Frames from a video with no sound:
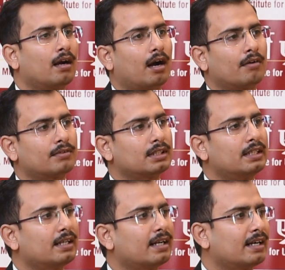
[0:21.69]
After
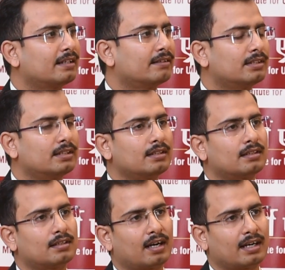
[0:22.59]
that, I had given
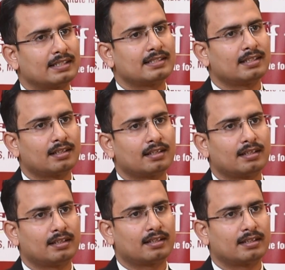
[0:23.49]
ICR
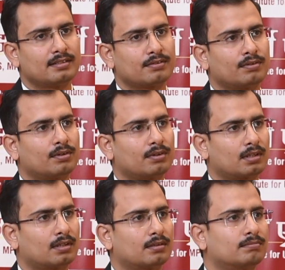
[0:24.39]
entrance
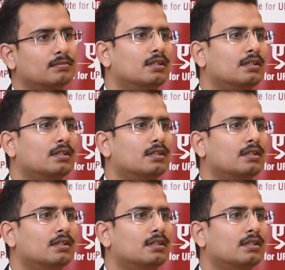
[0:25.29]
for